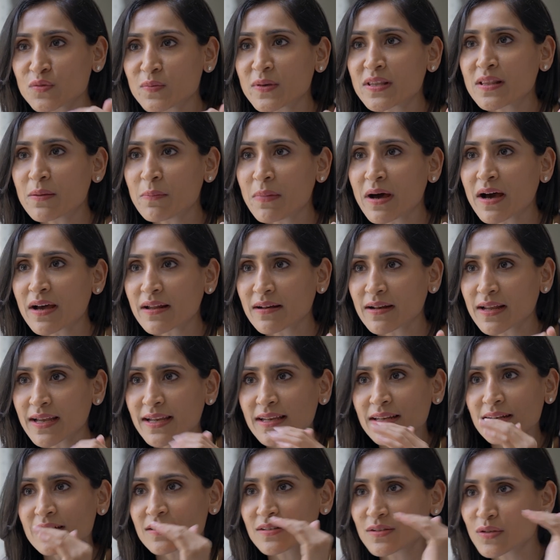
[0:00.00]
to be the bar,
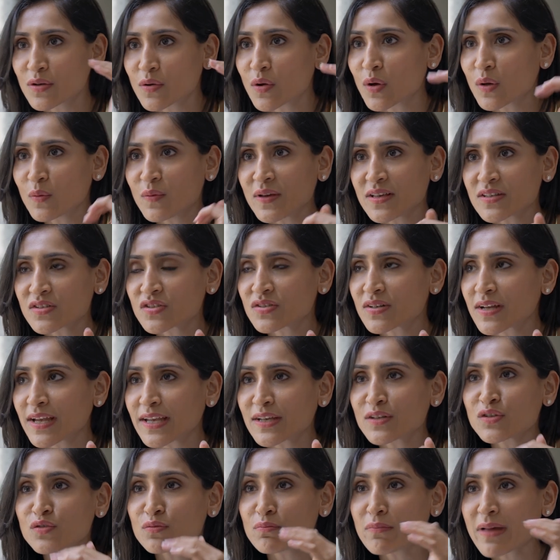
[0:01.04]
right? You're always
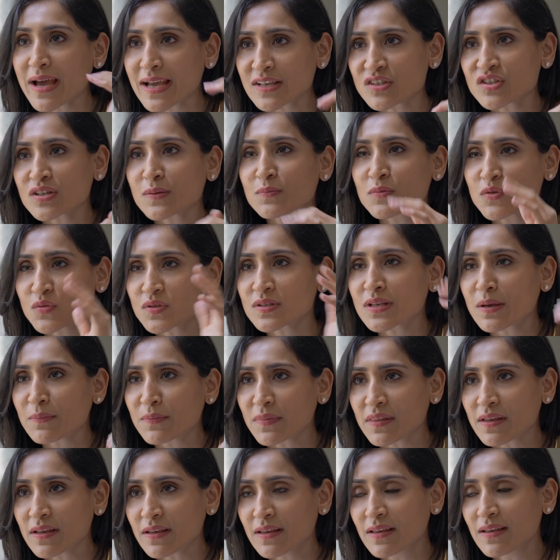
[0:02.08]
trying to match up to
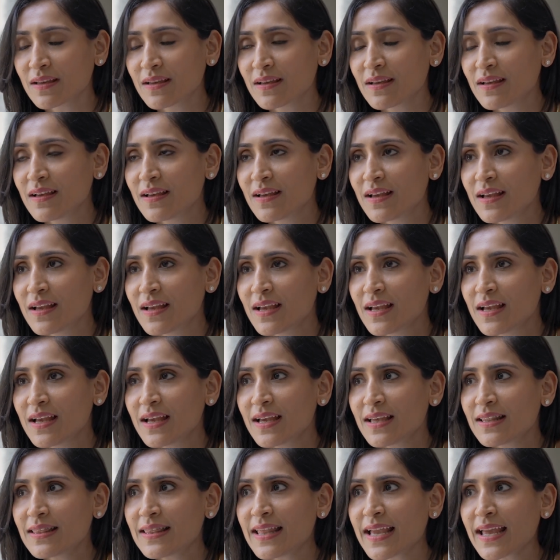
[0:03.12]
something.
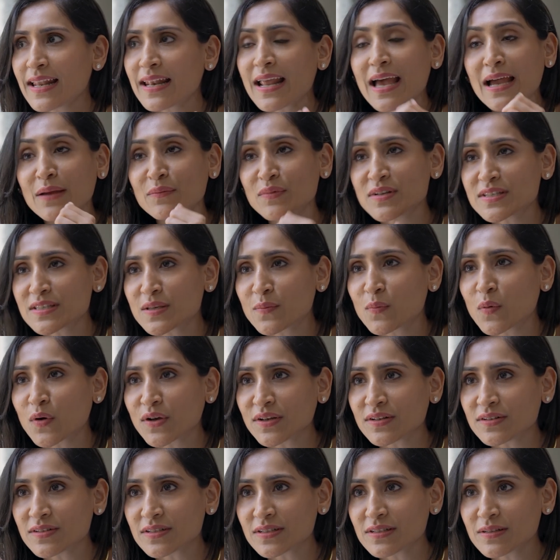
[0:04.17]
Then I'm
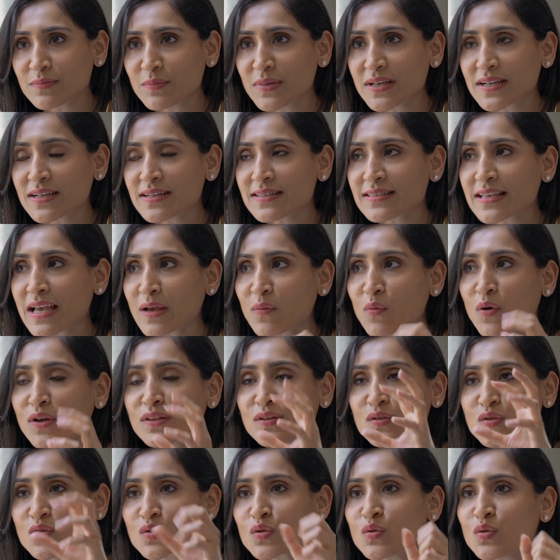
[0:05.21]
disappointed, because I want
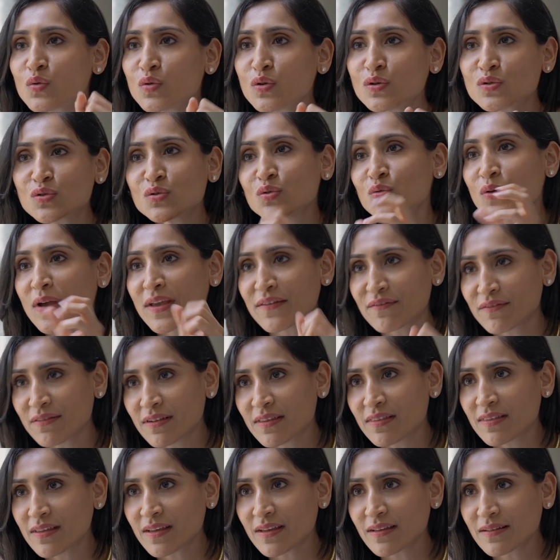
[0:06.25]
the school to do
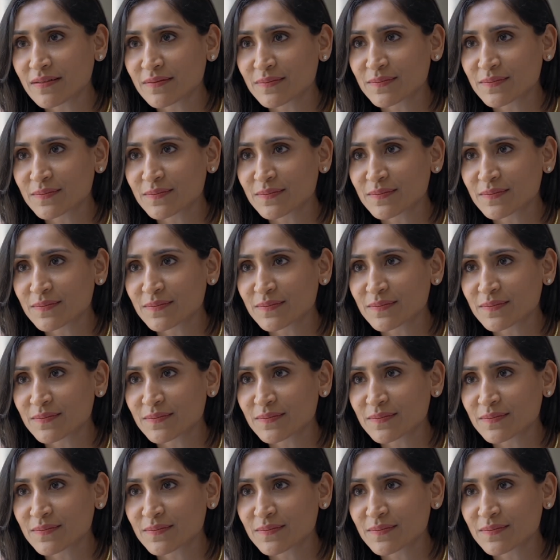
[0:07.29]
everything.